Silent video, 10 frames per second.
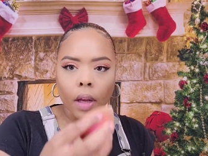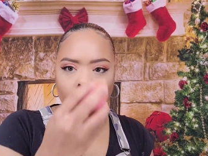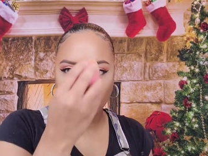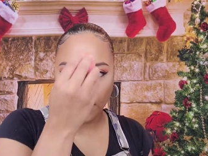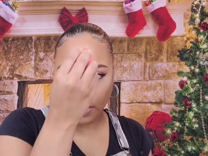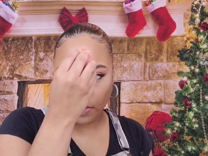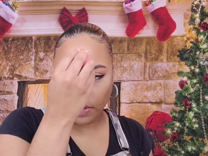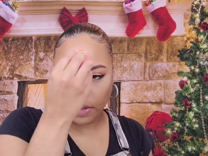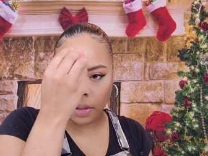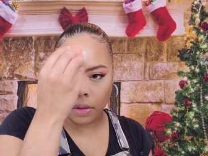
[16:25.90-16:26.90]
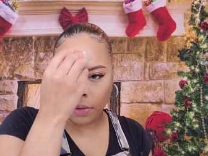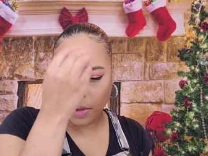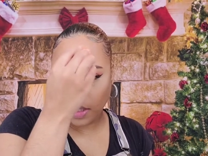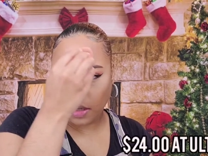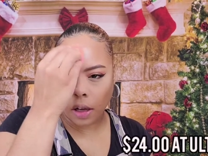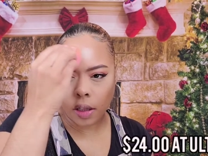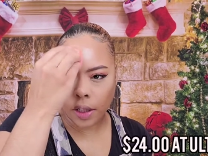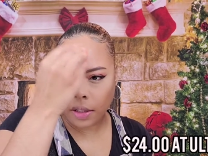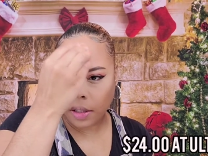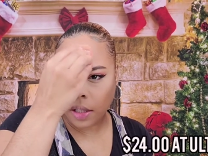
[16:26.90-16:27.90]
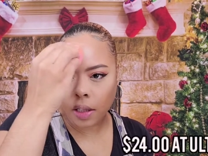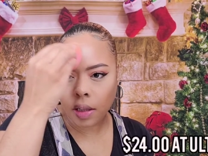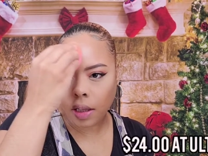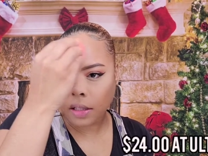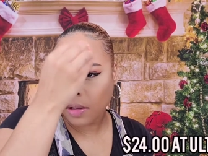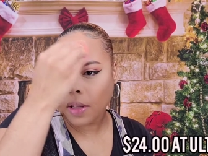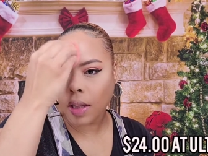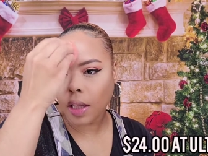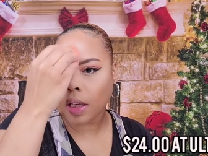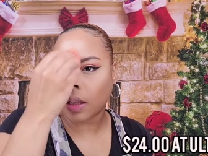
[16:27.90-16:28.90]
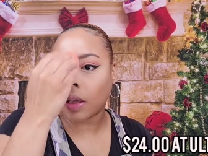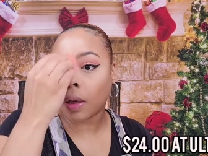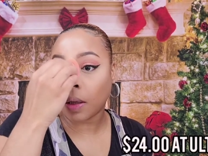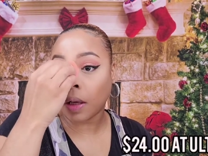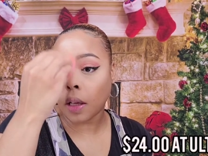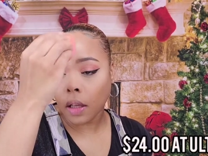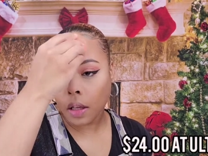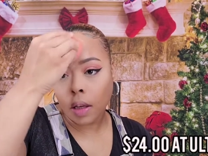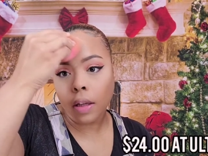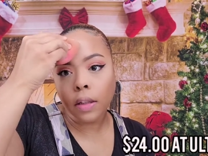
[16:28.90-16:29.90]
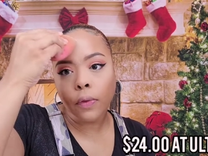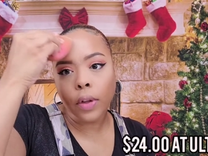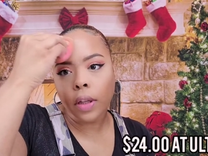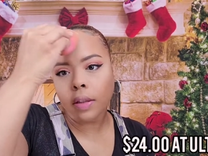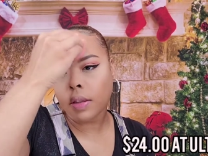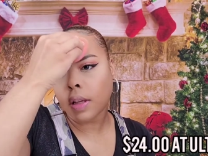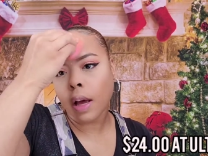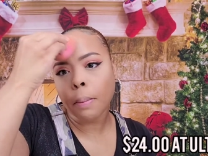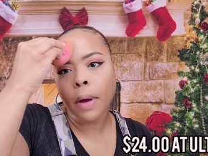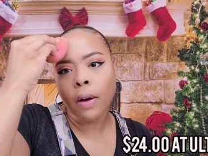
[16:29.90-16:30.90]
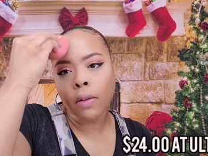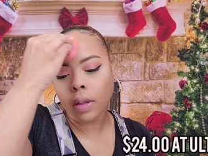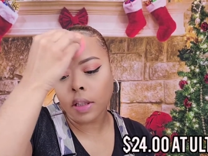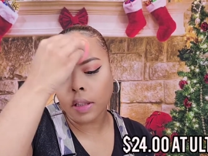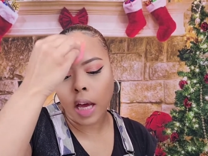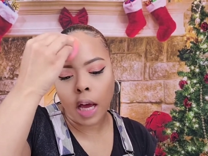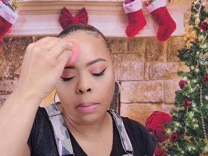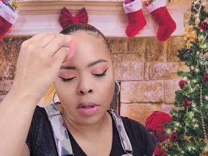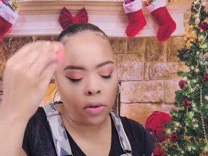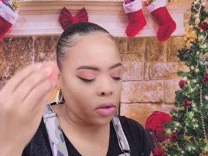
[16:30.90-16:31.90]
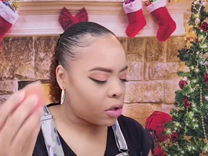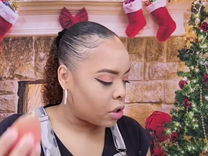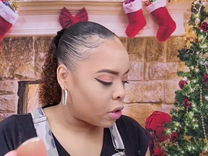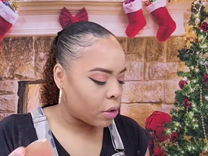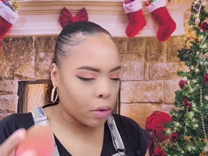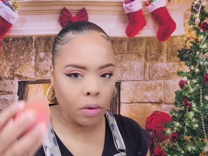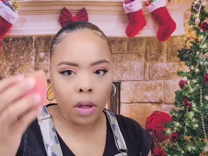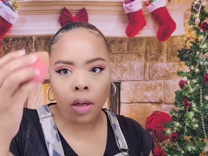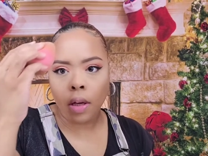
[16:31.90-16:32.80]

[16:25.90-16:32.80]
I don't know, is it $20? That's the only thing is for this amount because I'm used to,